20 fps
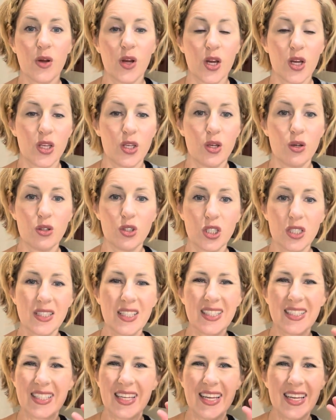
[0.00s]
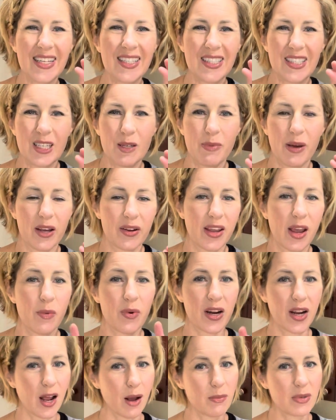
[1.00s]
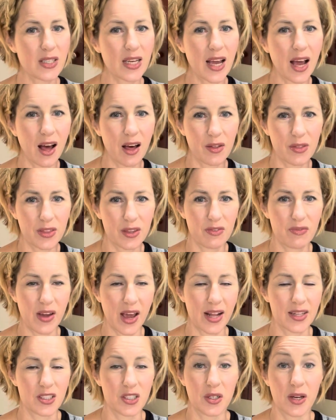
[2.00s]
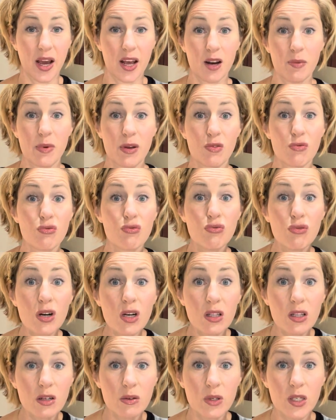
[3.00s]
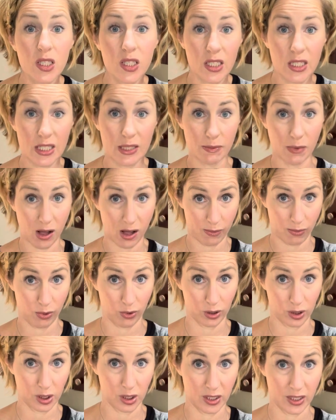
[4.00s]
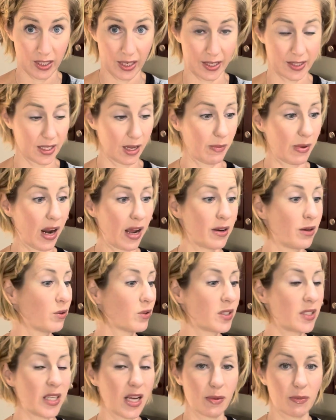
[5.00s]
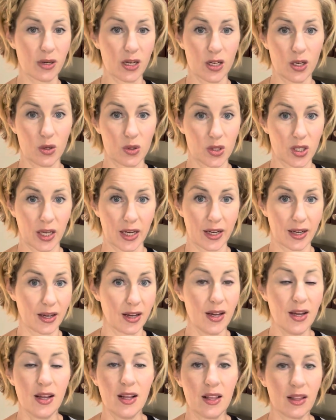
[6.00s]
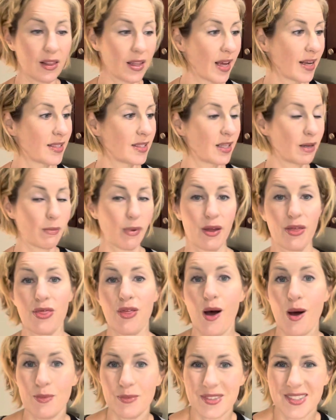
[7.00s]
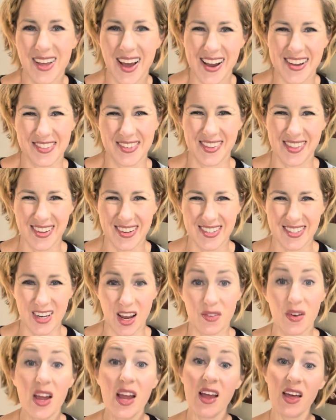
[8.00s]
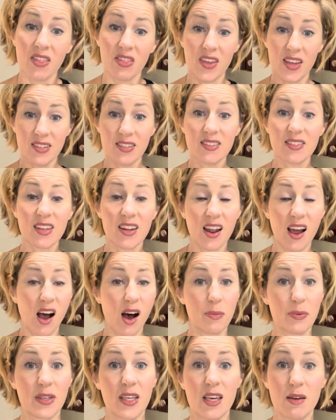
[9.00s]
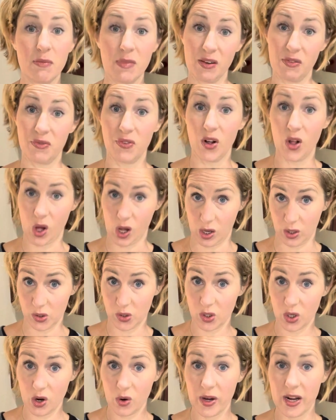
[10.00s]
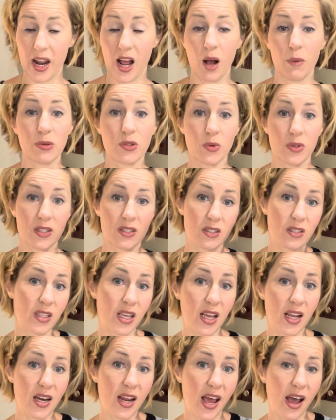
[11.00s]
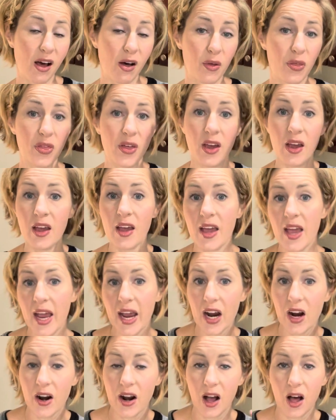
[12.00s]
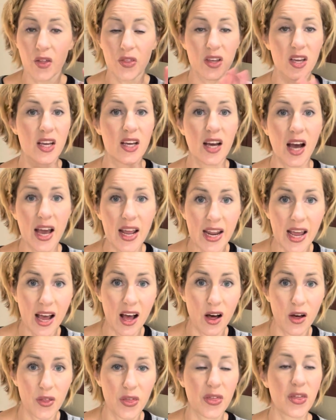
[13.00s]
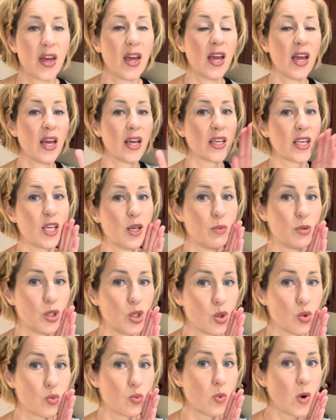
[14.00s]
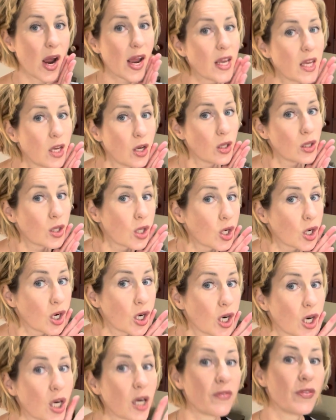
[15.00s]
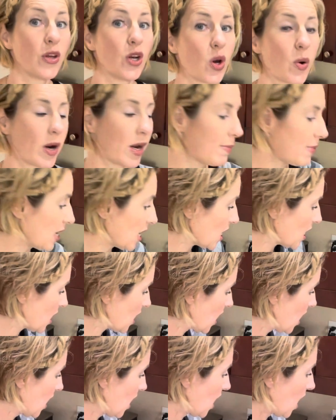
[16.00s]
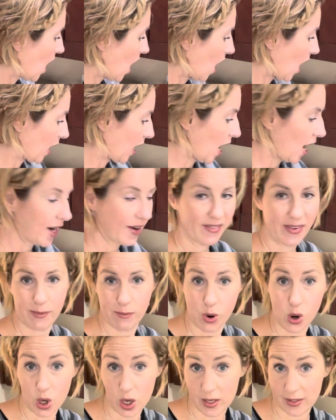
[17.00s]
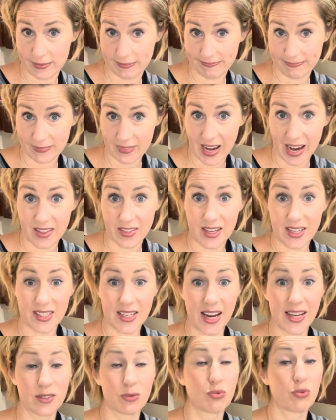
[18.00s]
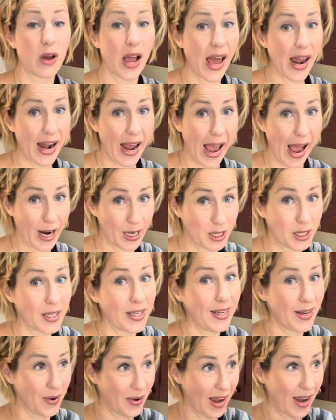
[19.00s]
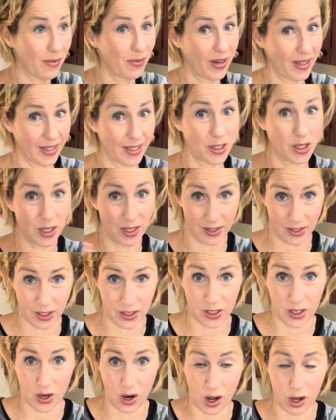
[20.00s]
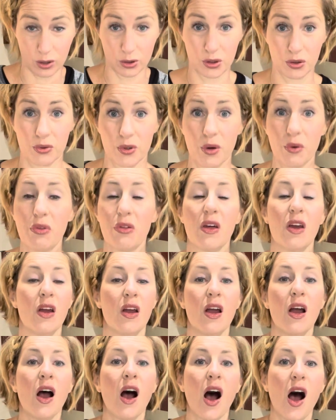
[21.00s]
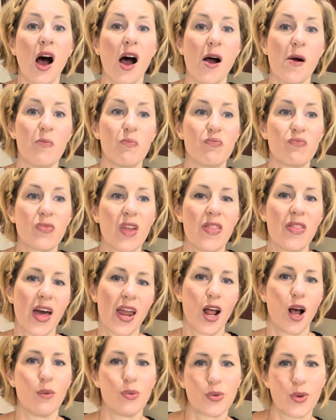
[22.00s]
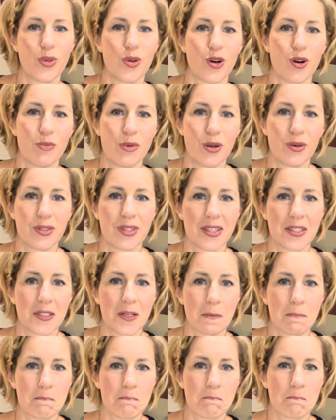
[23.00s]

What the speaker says: Use just a teensy bit. Okay, when it comes to healthy fats, you gotta be really, really small portion size. I mean, you'll see I'm gonna use like a less than my thumb size of this stuff. This is gonna help keep me full also. It helps with skin health, hair health, gut health, keeps you regular, if you know what I mean. Kind of important, okay, these days. And actually, okay, really, just in all truth, that helps with your immune system.